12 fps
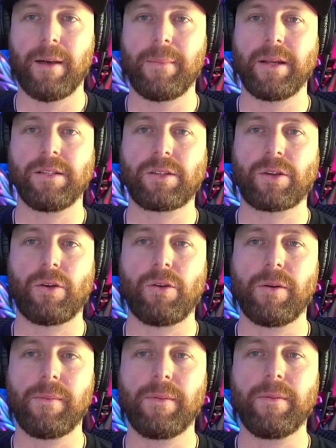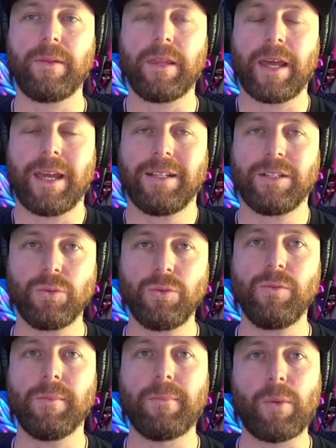So they
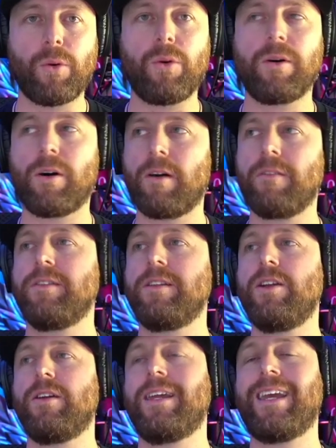do more often than not,